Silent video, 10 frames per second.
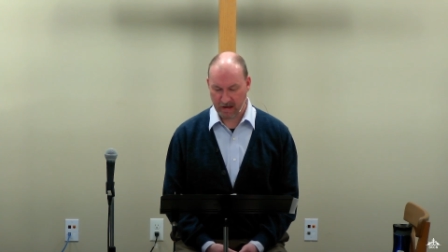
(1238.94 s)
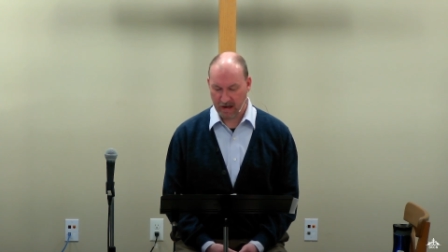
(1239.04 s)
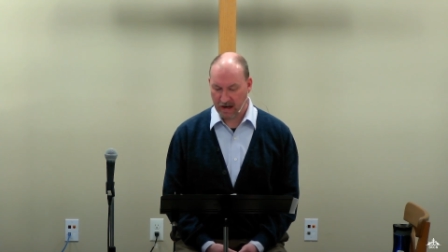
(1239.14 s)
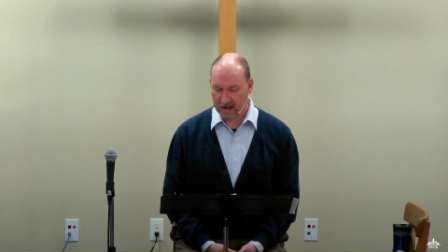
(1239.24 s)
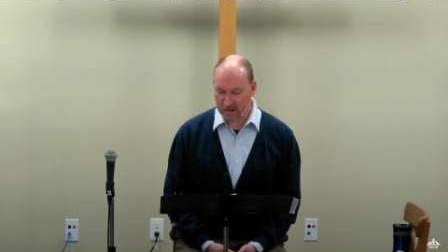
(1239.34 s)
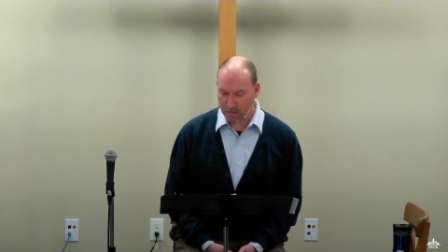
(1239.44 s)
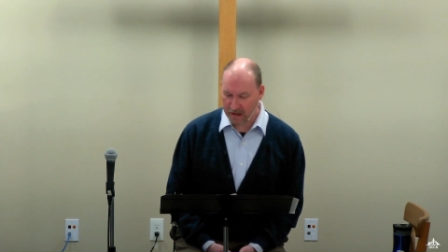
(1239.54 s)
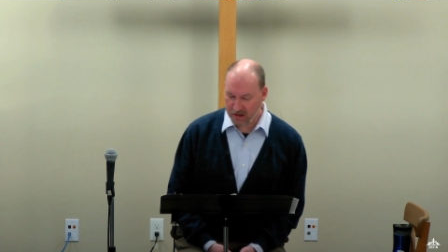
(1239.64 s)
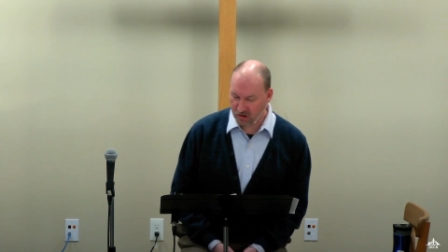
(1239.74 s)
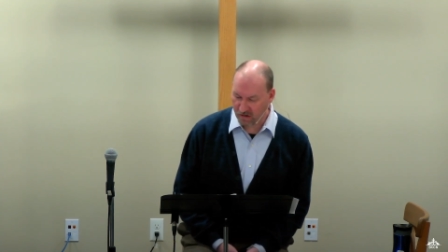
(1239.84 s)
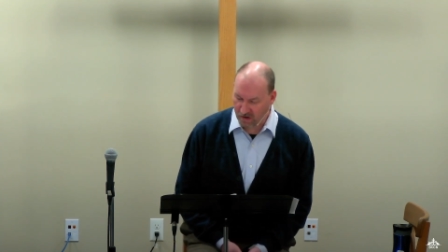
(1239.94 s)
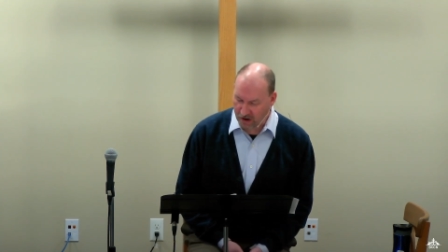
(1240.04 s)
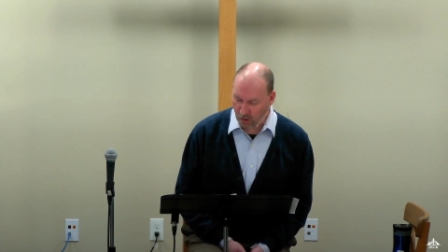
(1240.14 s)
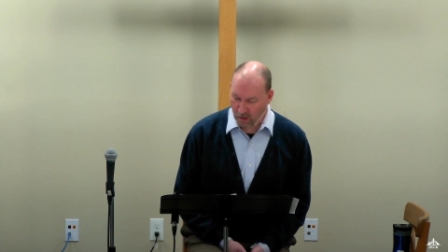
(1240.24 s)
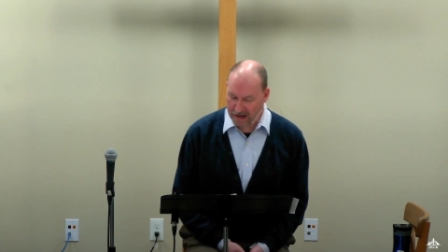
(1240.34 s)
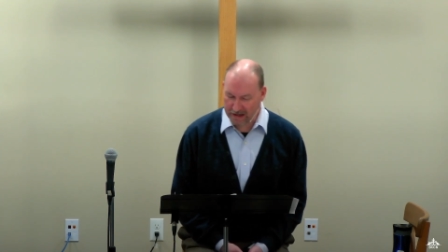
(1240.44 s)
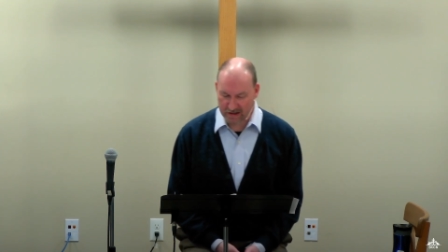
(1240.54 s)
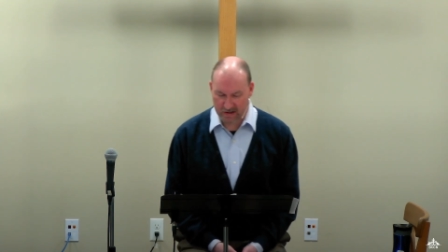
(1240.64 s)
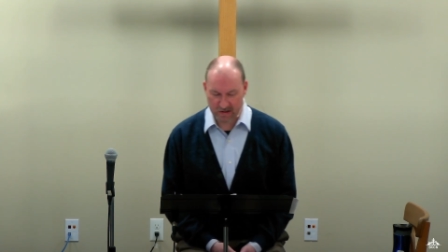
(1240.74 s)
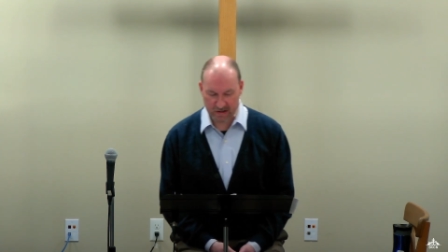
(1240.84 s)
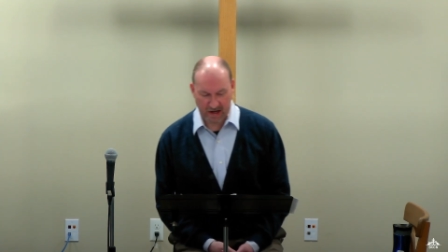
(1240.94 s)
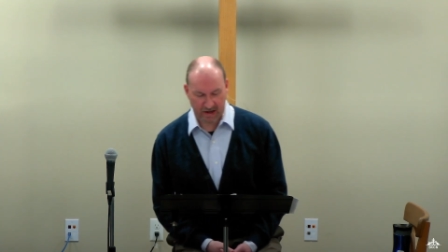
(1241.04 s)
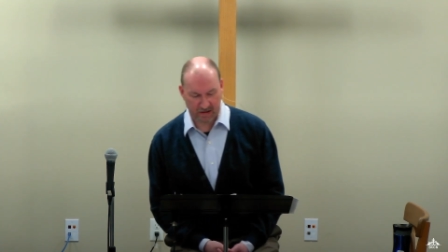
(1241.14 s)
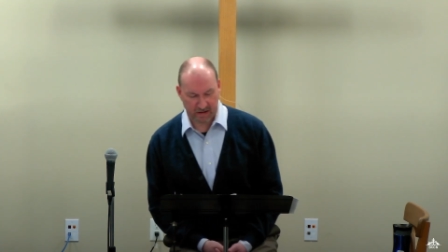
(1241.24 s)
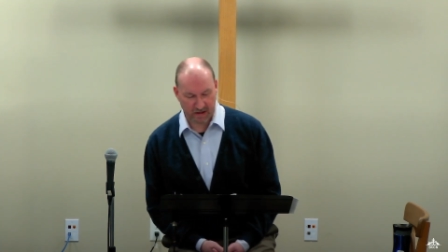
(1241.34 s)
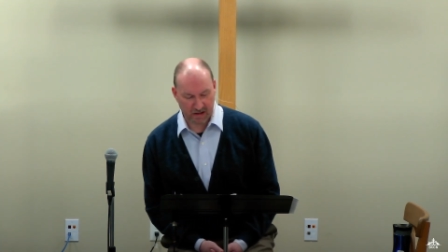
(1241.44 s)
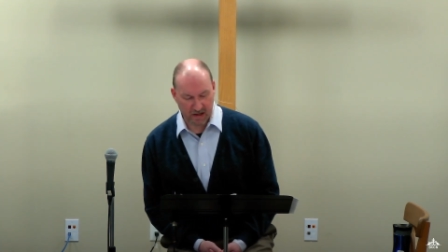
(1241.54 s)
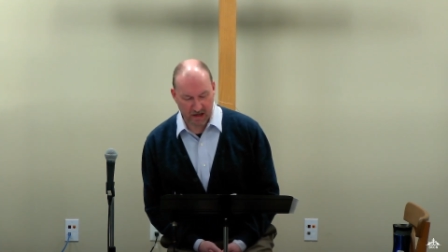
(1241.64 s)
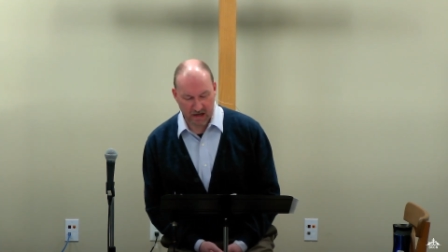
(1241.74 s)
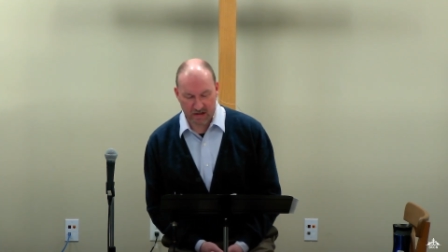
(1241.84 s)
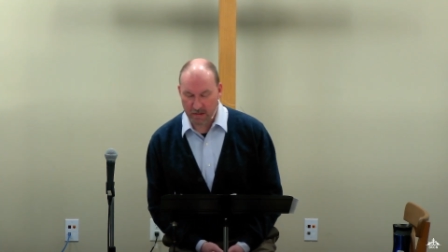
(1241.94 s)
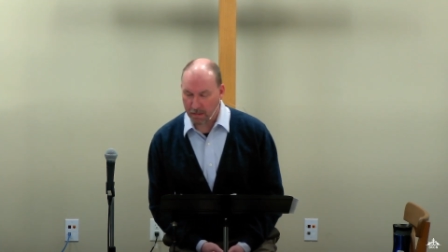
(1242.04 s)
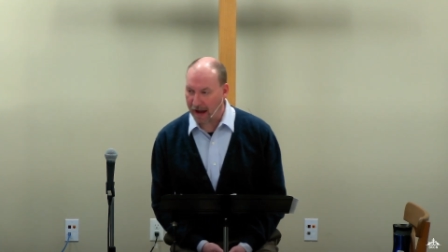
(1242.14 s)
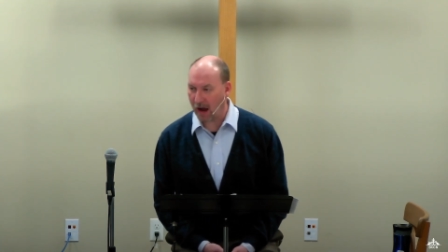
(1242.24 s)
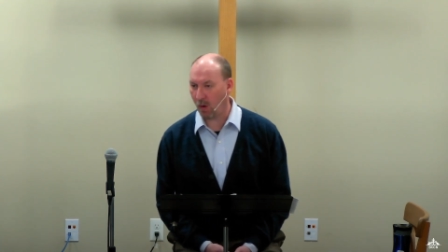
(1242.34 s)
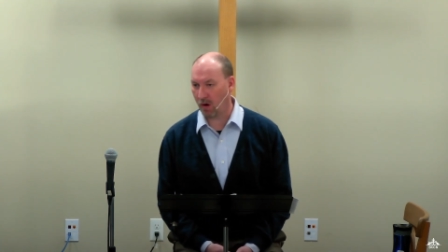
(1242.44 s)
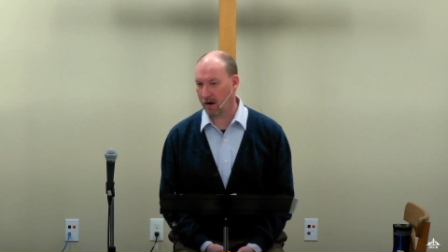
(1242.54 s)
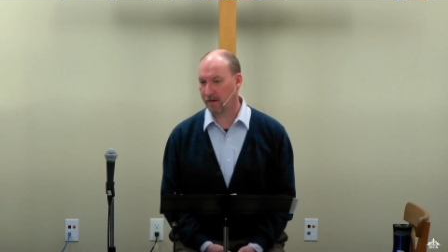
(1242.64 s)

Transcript: It's a picture of utter weakness, yet the key to power.